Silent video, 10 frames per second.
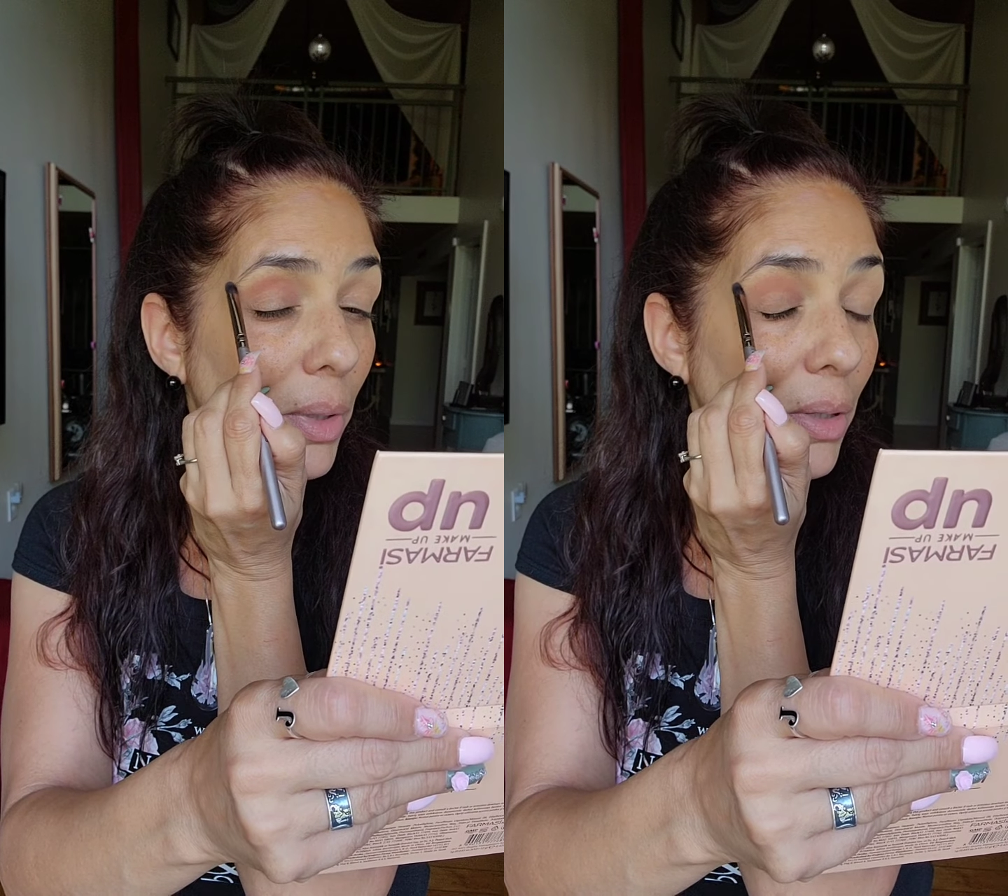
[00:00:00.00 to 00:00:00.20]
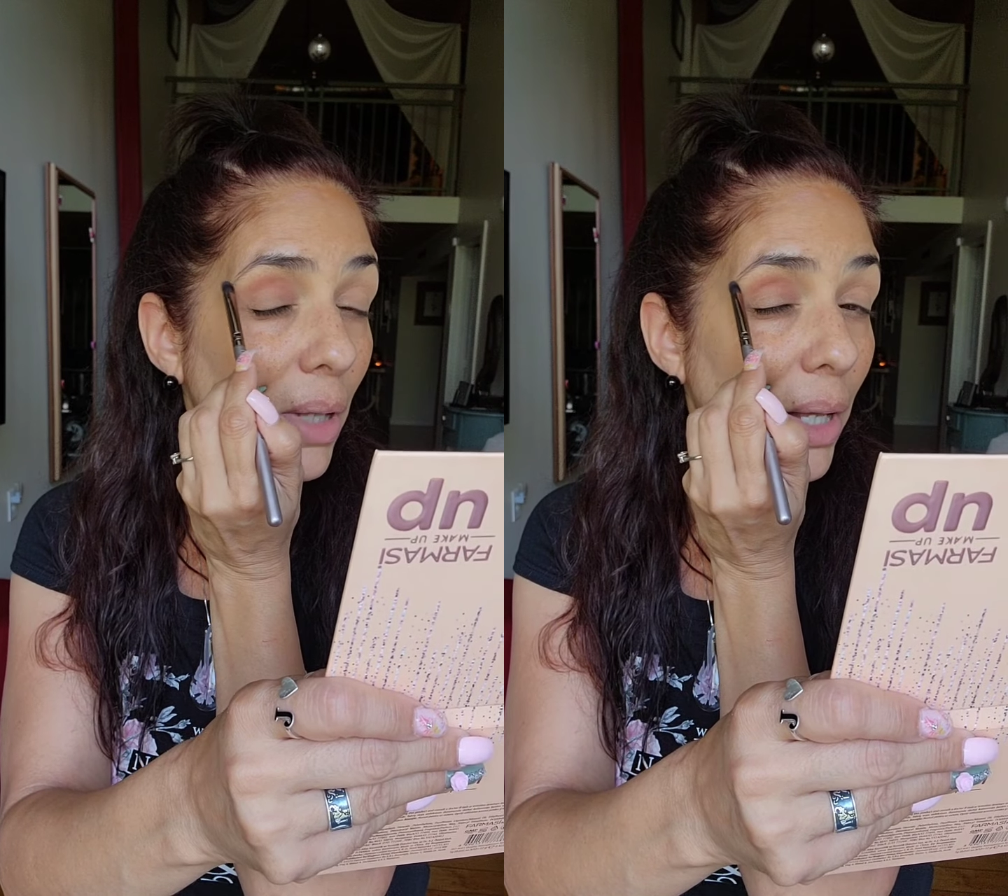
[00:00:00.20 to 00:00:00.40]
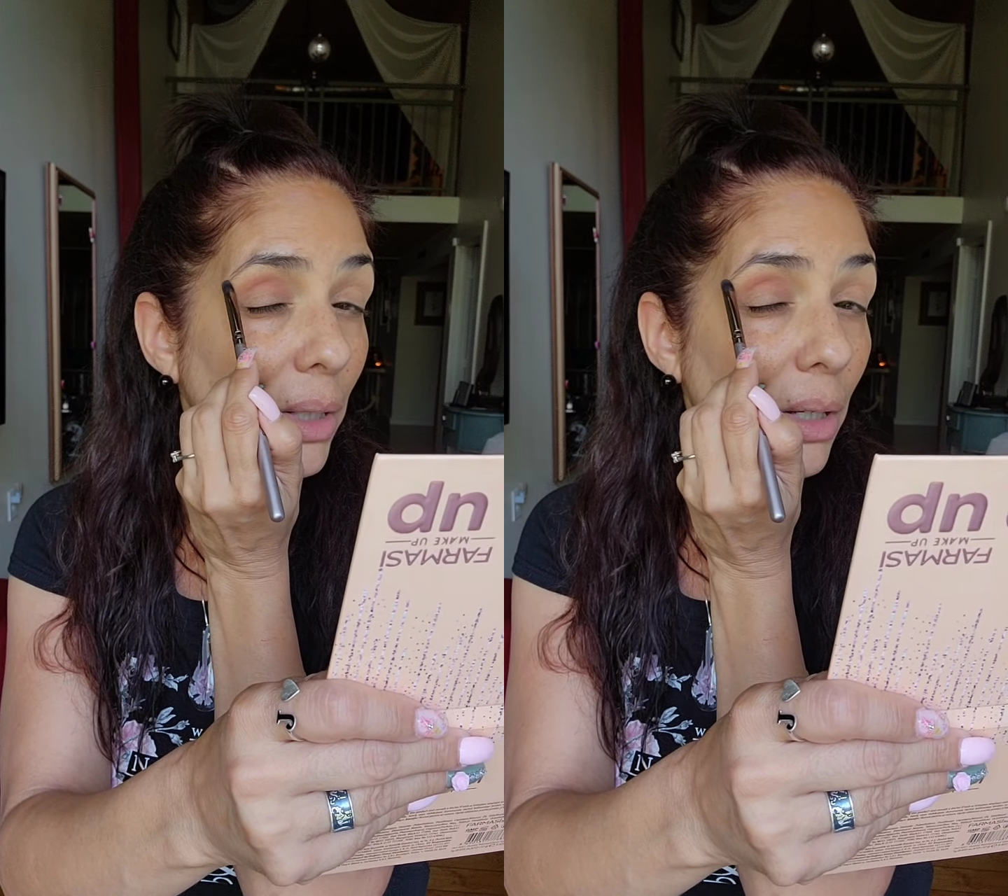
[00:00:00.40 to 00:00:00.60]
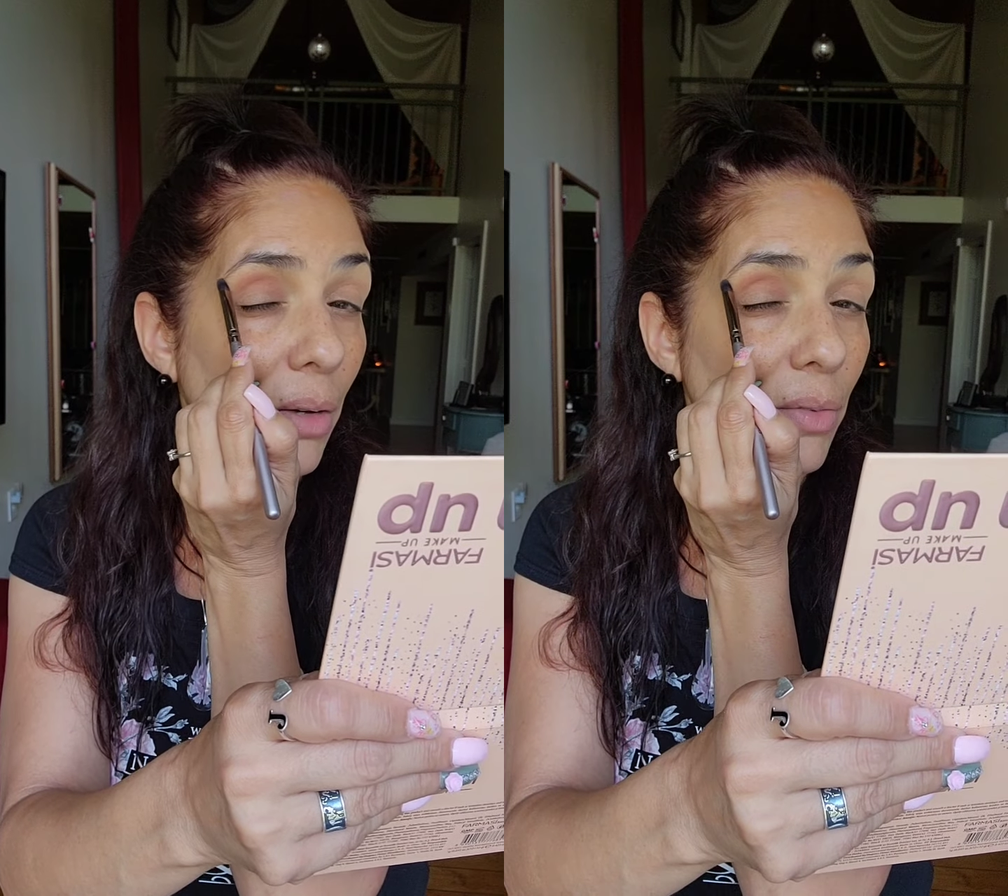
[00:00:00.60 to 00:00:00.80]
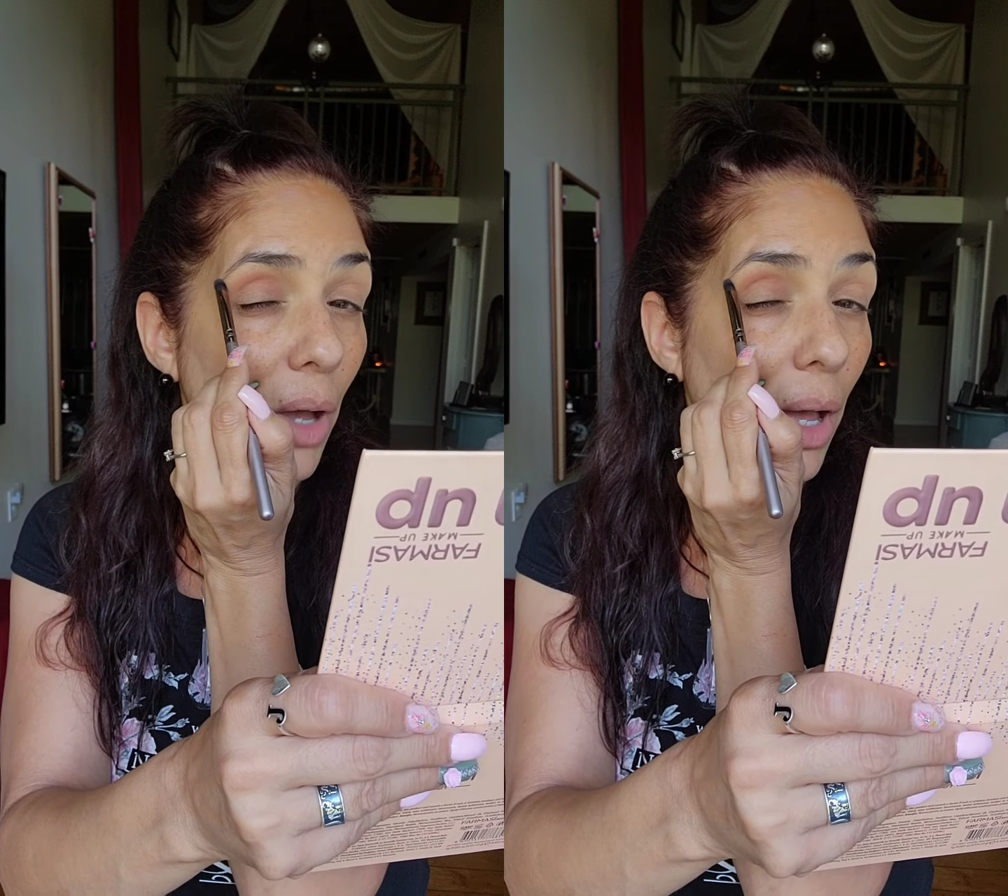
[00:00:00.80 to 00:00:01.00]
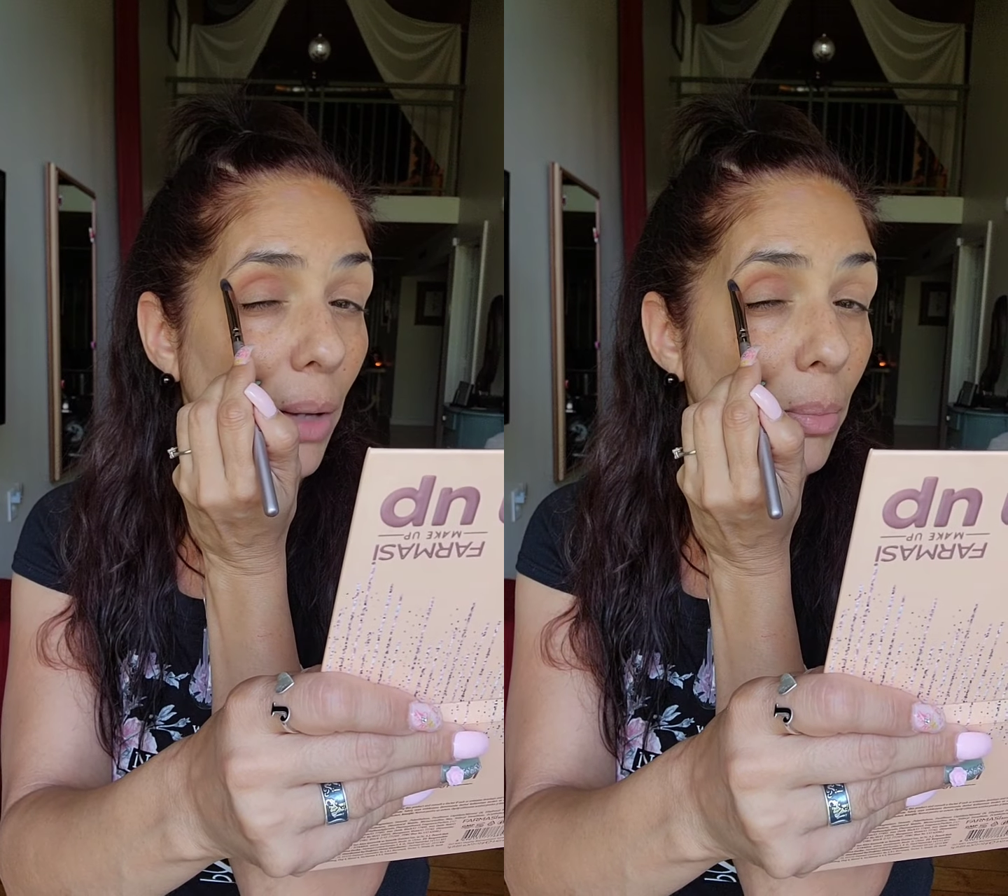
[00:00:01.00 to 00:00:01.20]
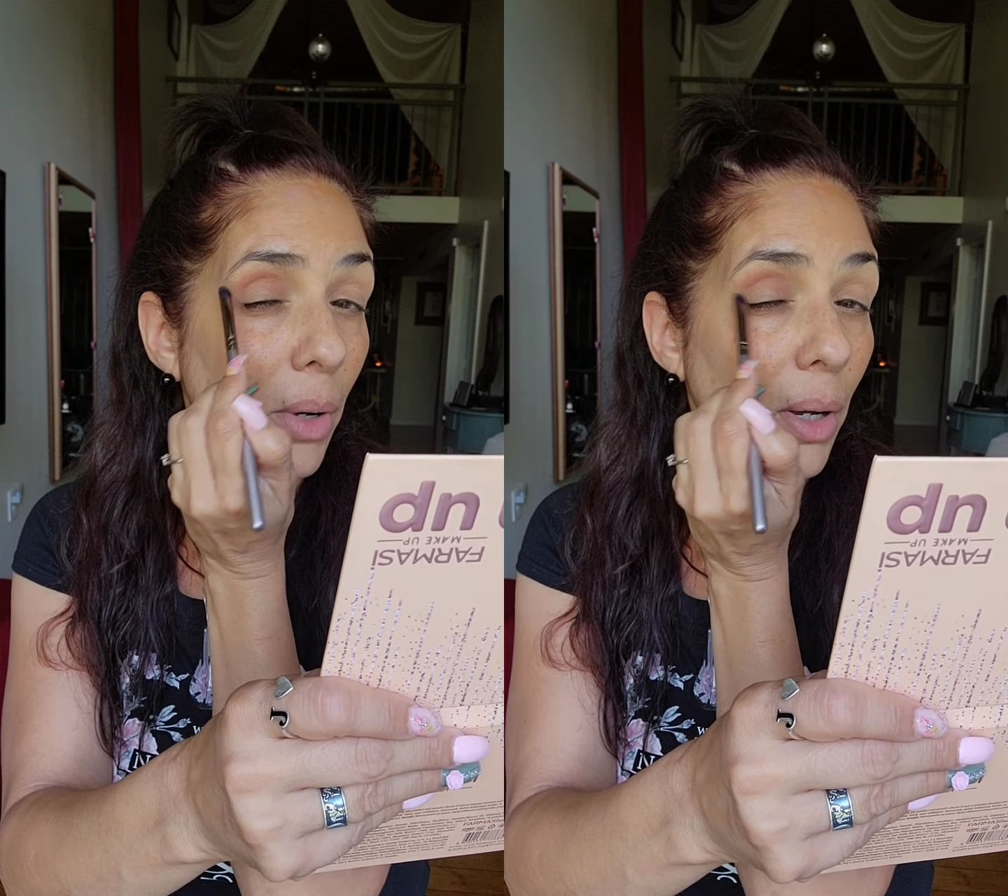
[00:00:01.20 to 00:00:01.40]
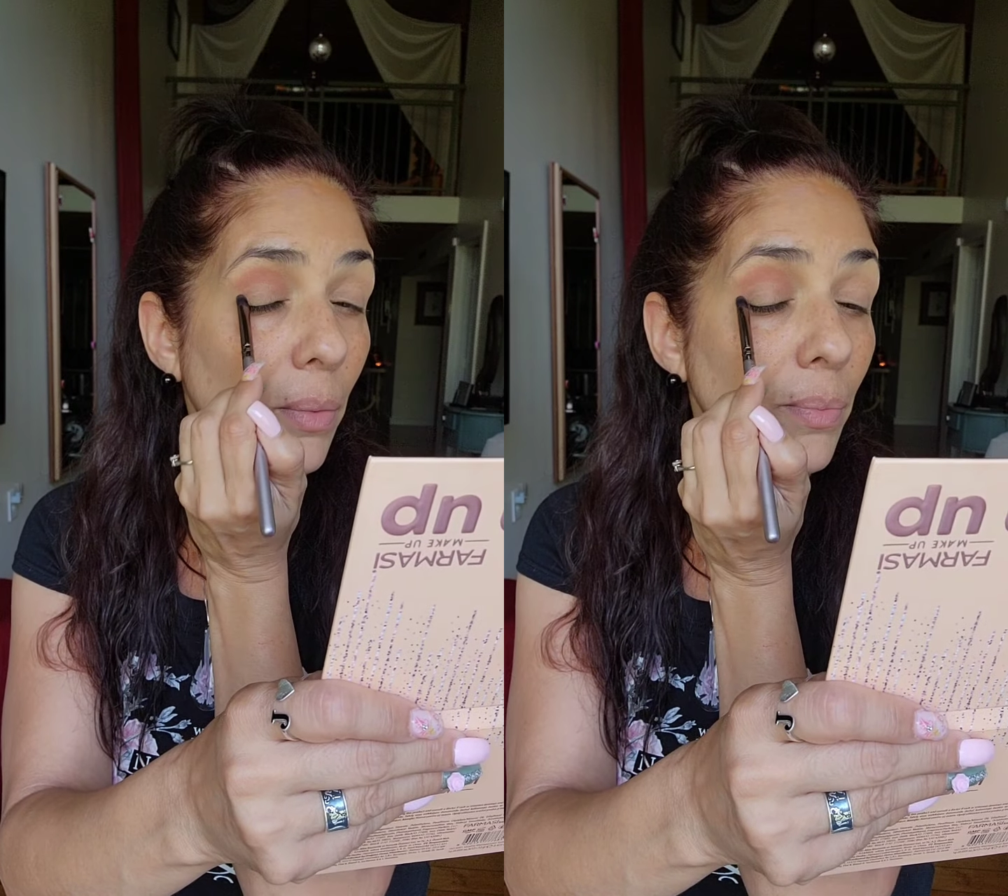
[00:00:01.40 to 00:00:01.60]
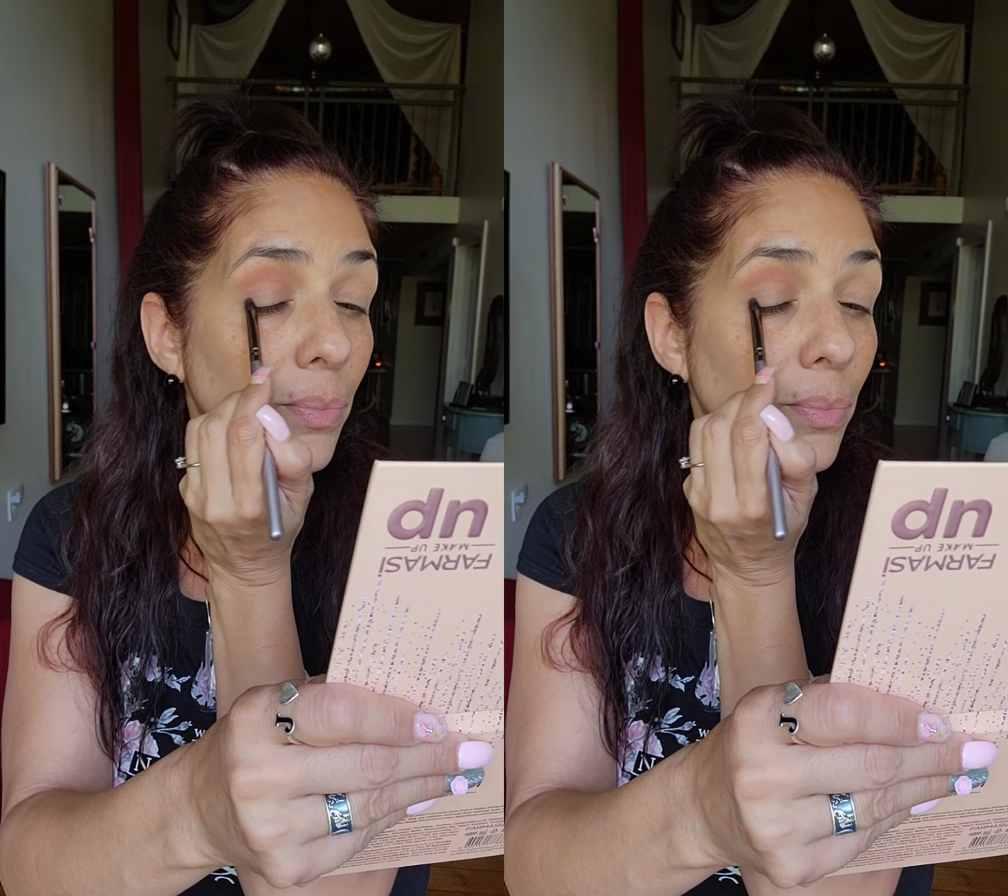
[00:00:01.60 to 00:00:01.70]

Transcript: the ending of your eyebrow